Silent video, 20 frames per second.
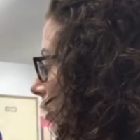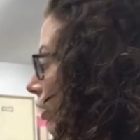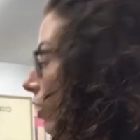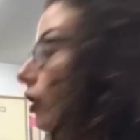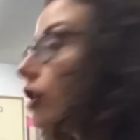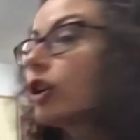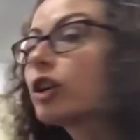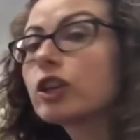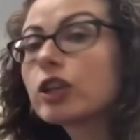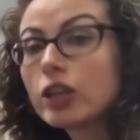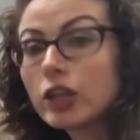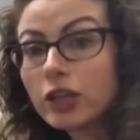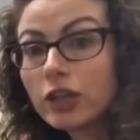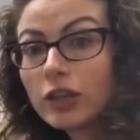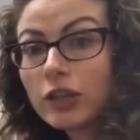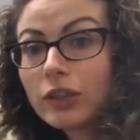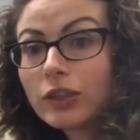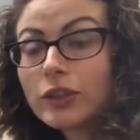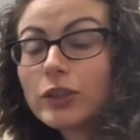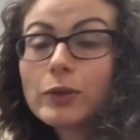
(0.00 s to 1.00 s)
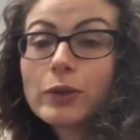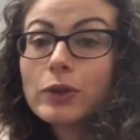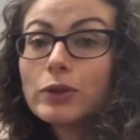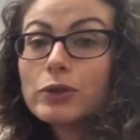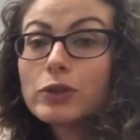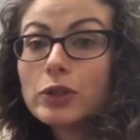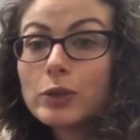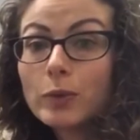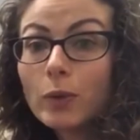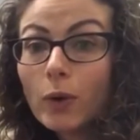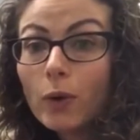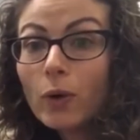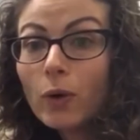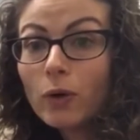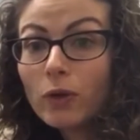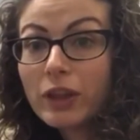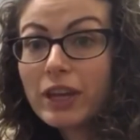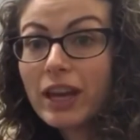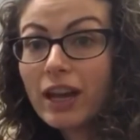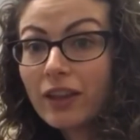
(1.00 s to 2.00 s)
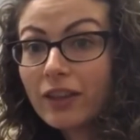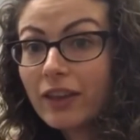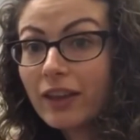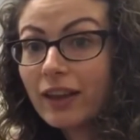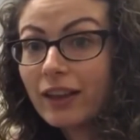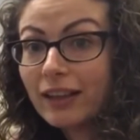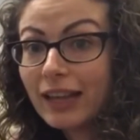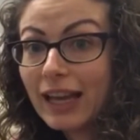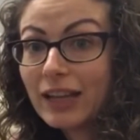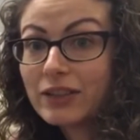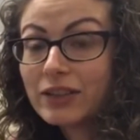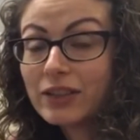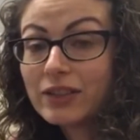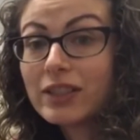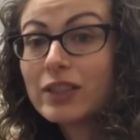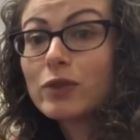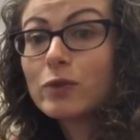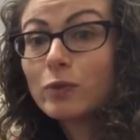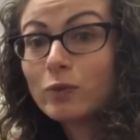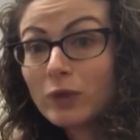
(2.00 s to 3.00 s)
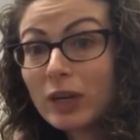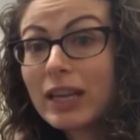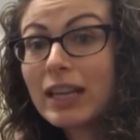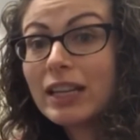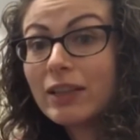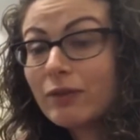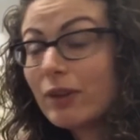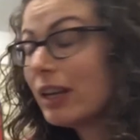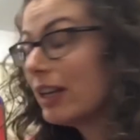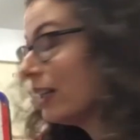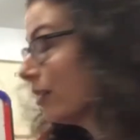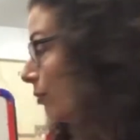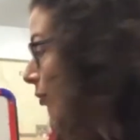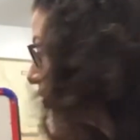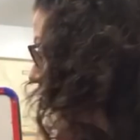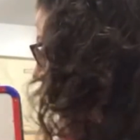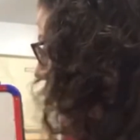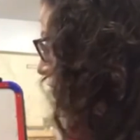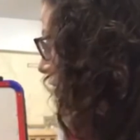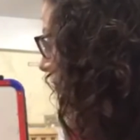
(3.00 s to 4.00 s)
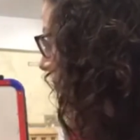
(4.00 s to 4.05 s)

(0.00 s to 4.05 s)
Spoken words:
K, you can do all the other letters. It's really, really important.